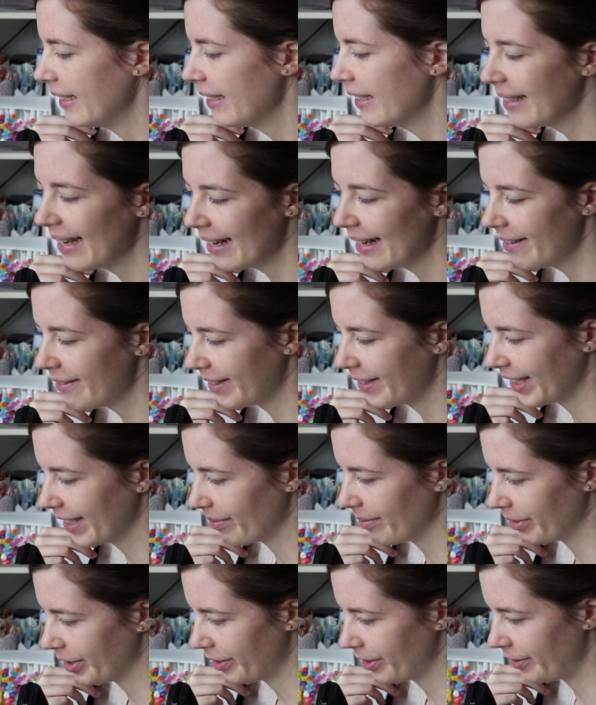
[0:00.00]
in a coloring
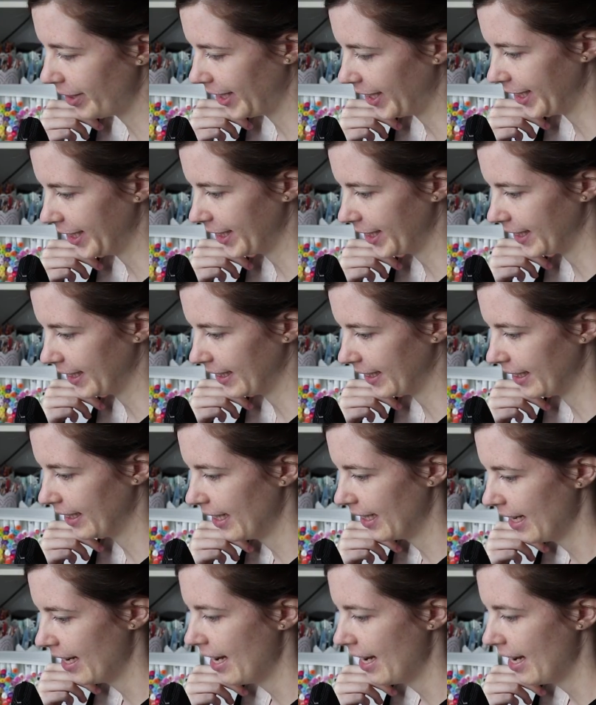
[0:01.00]
demonstration.